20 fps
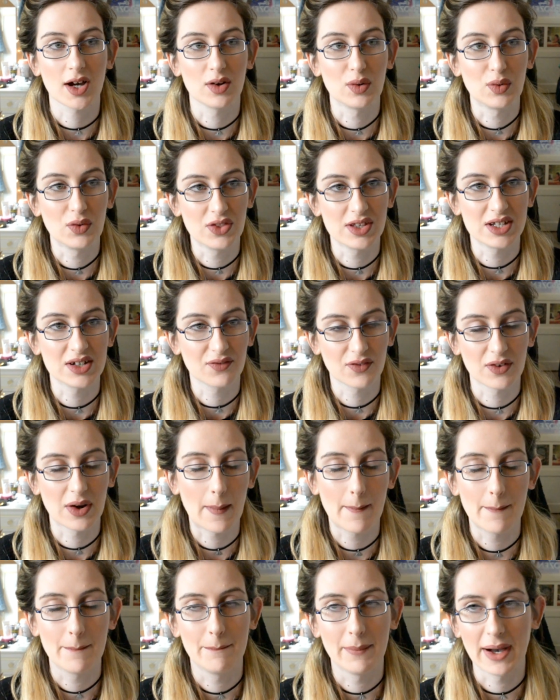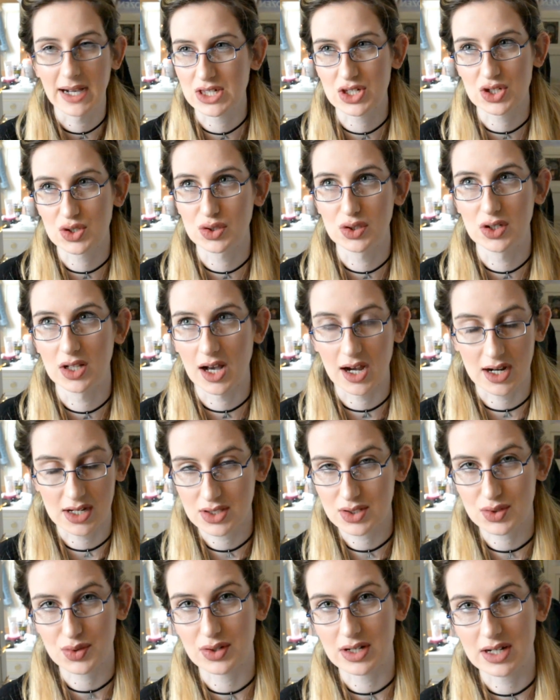all the different magical ice
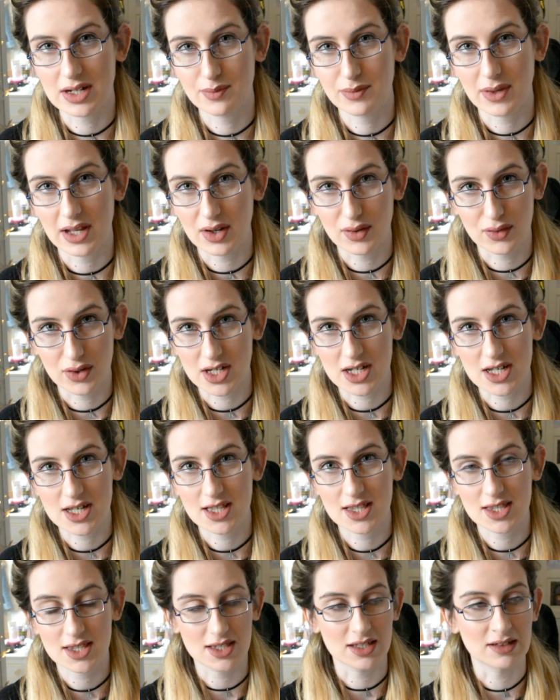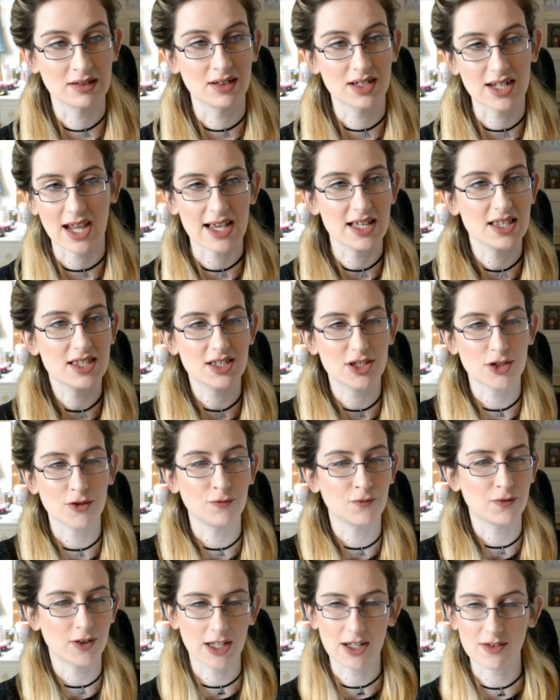cream ingredients and tastes and
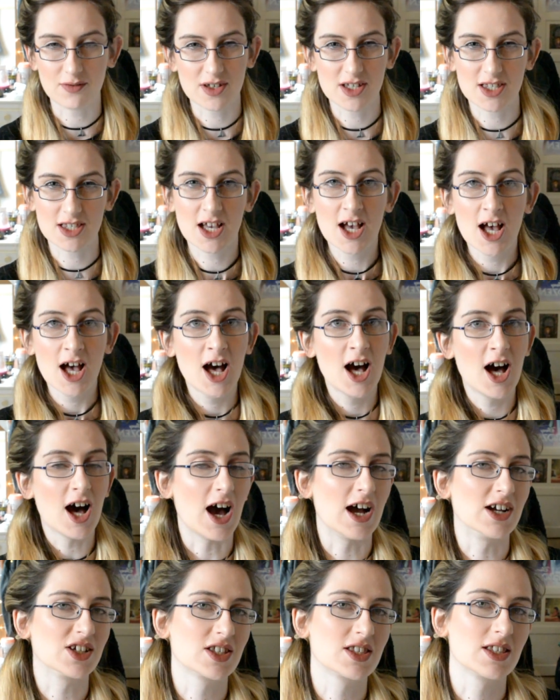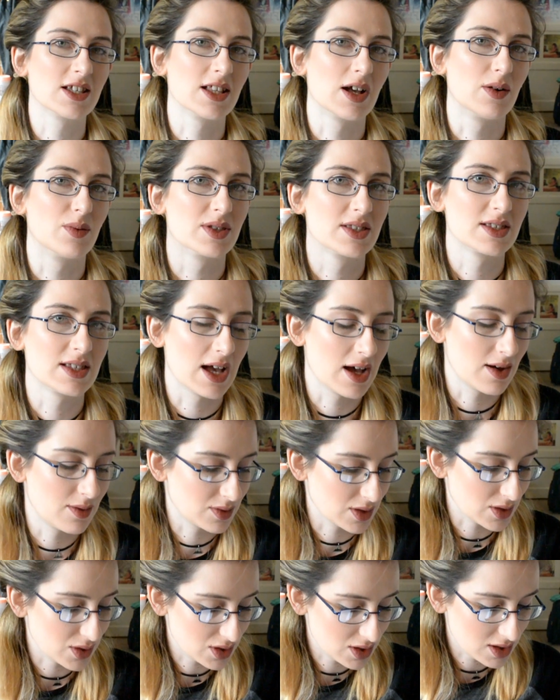flavours. I just think that would sound
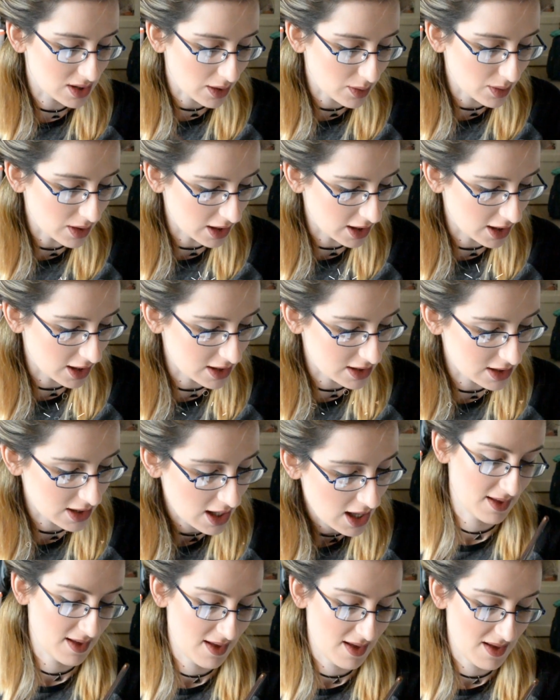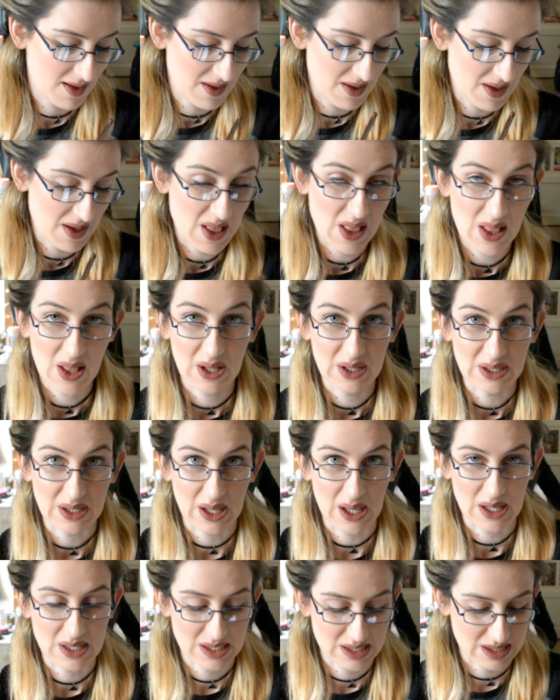so good.
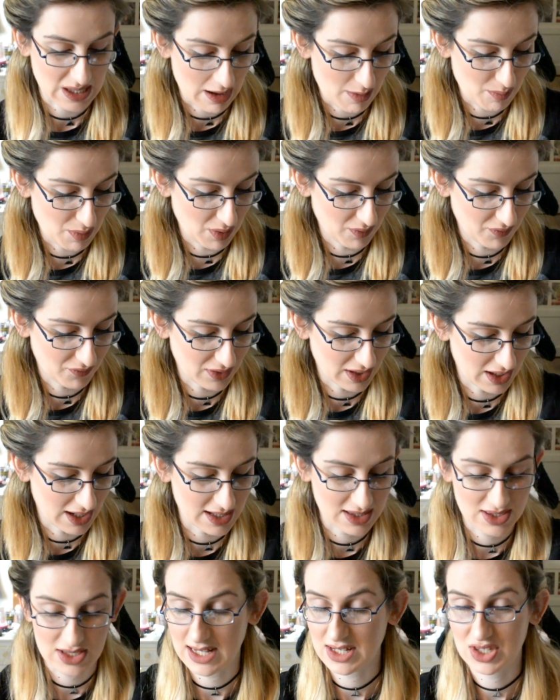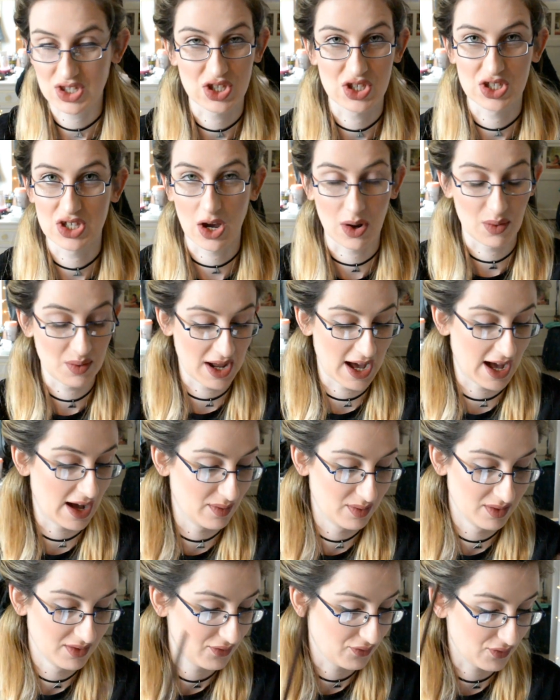Yes, I'm up for let's just go
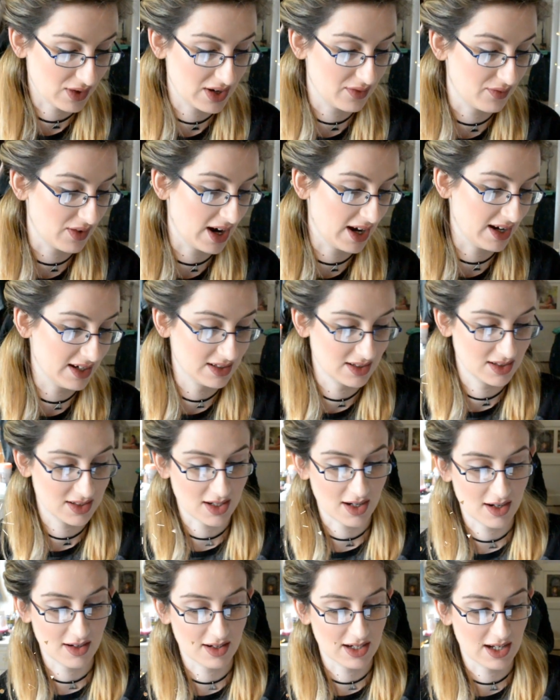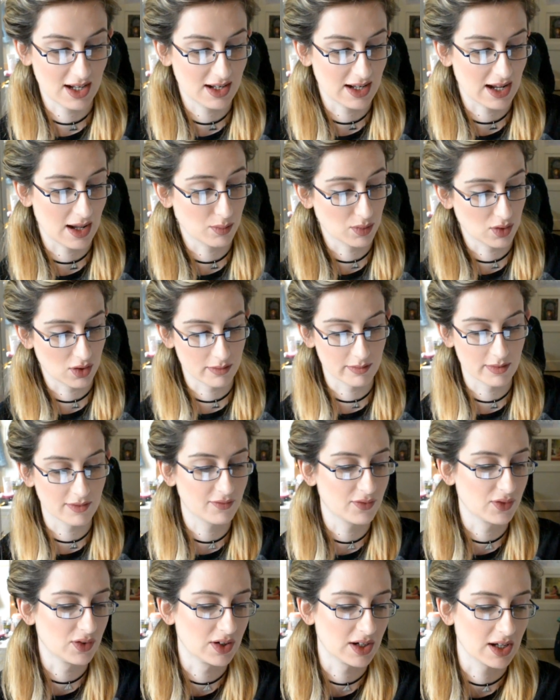now. Free reign, Diagon Alley, I'm coming
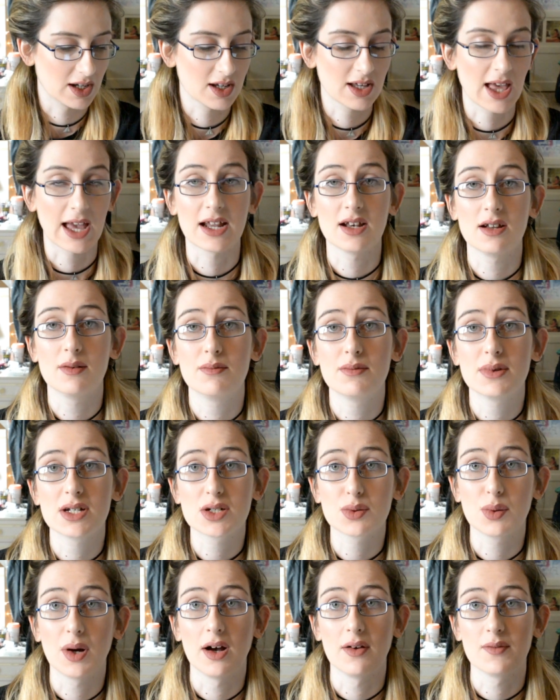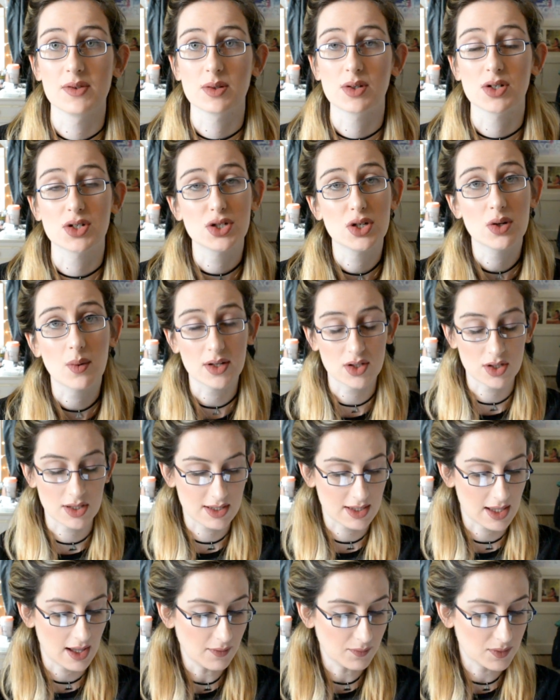for you. Okay, number 12. So I've got 2 questions
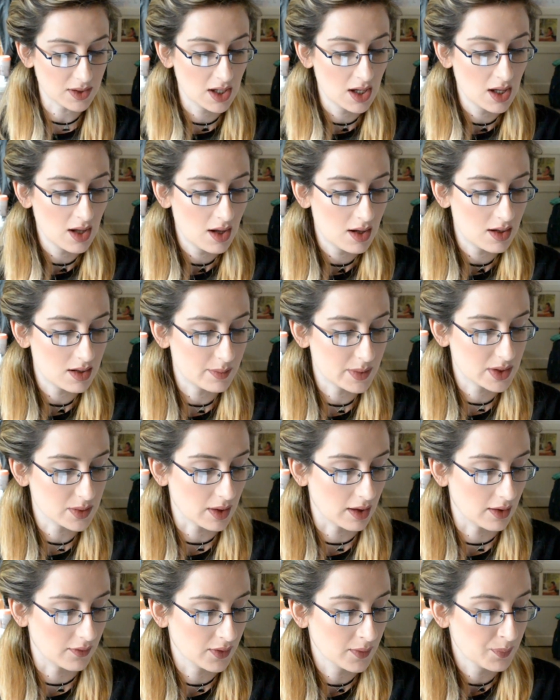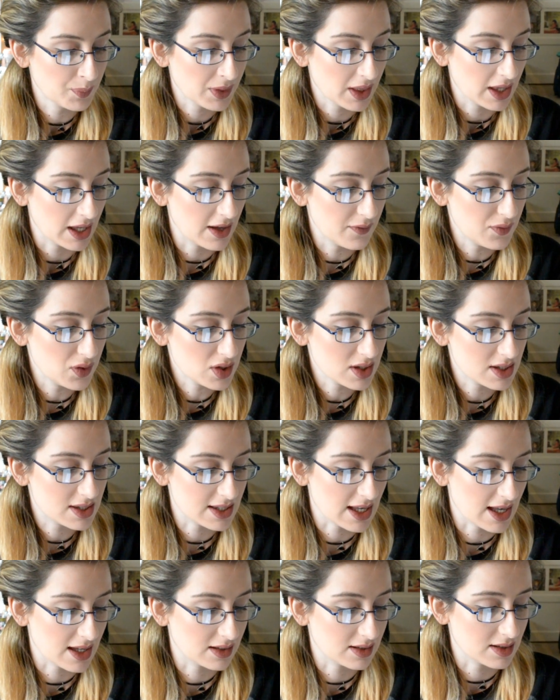left. Number 12. If you could
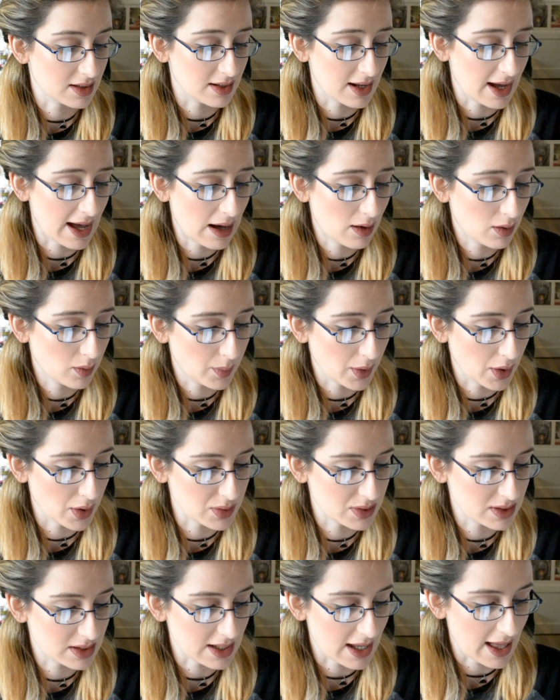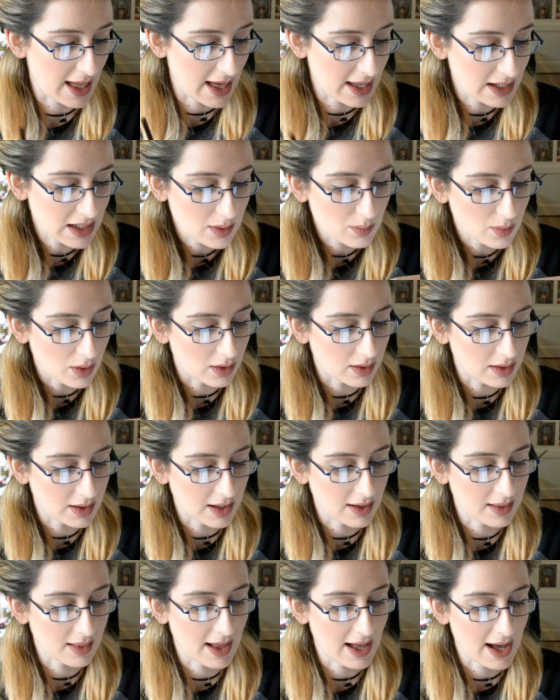send an owl post to anyone
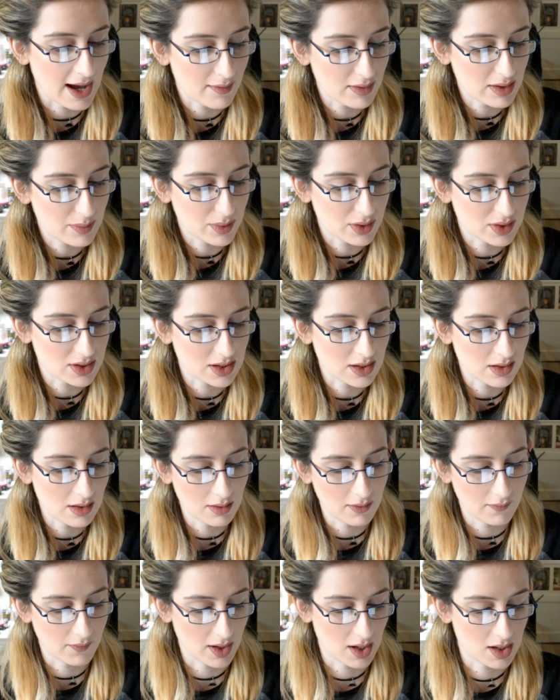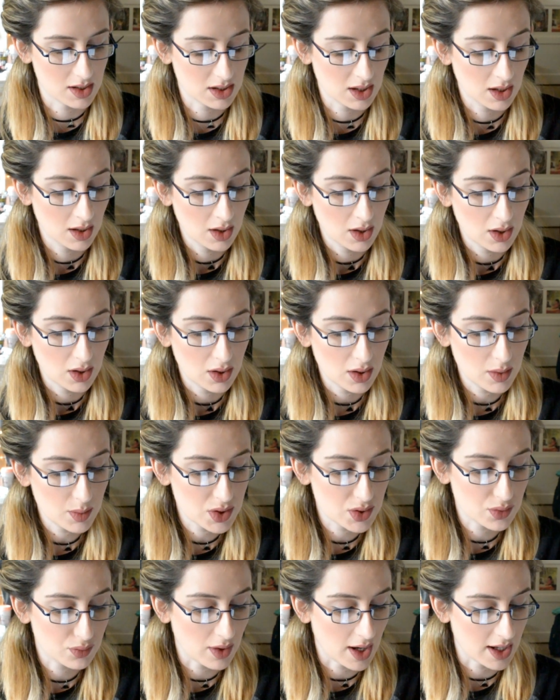in the Harry Potter universe, who would
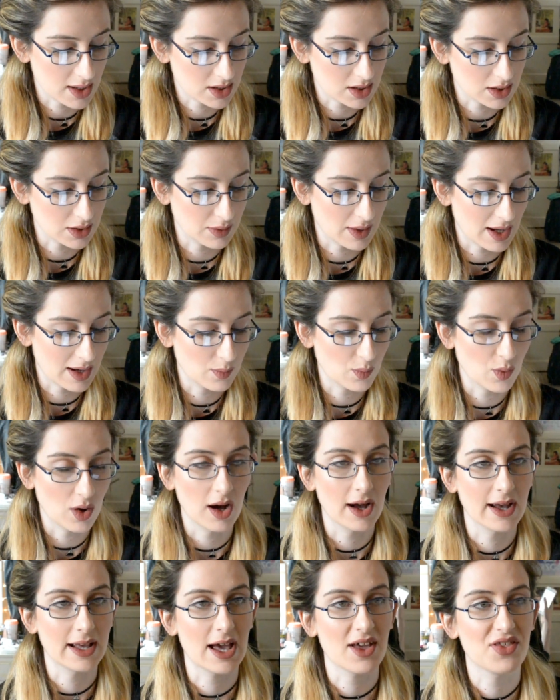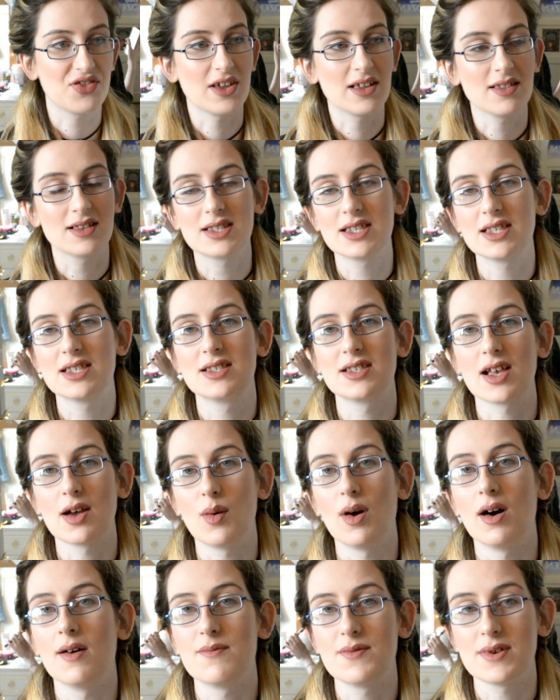you write to and why? I think this is so
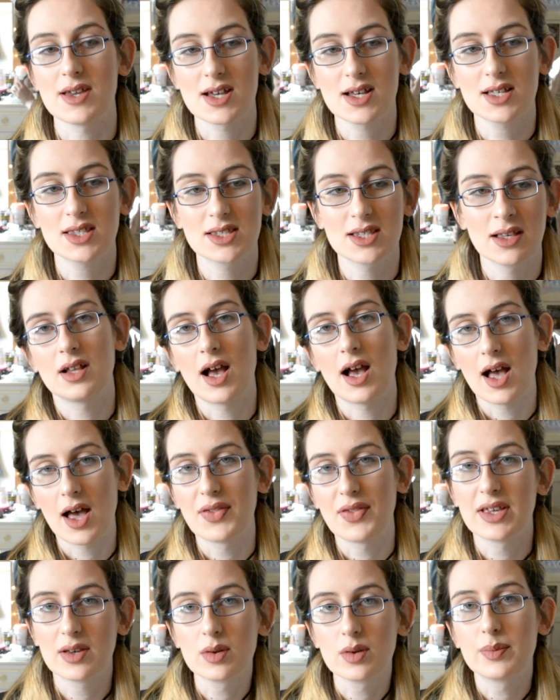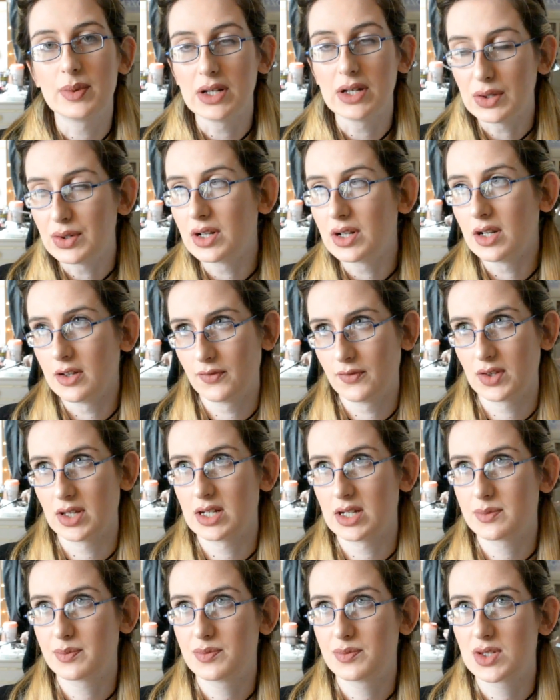obvious. I think it would be Luna
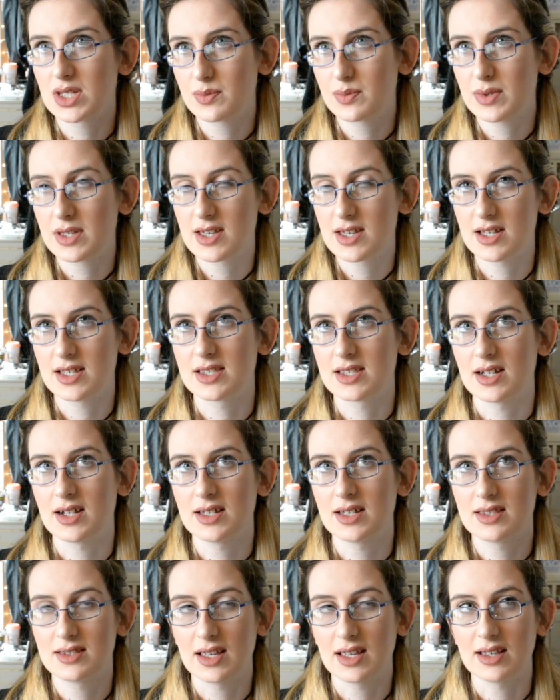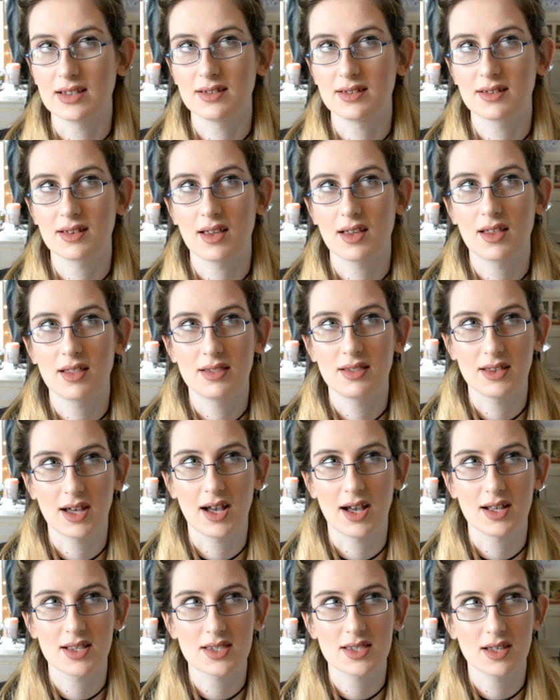Lovegood, just because I think
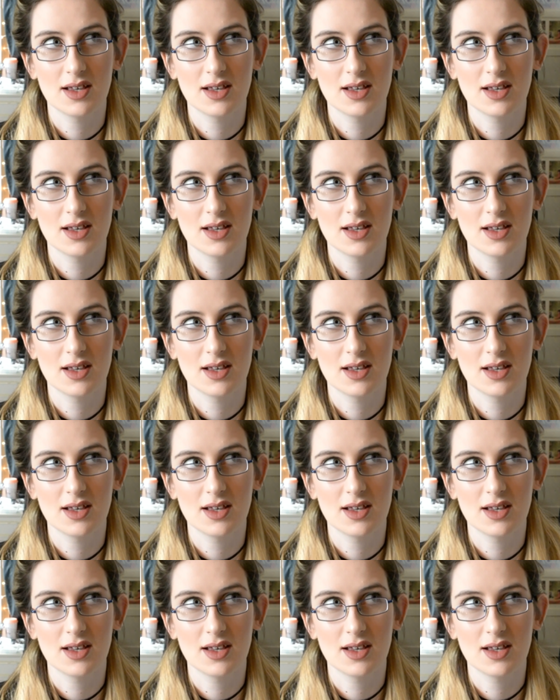that,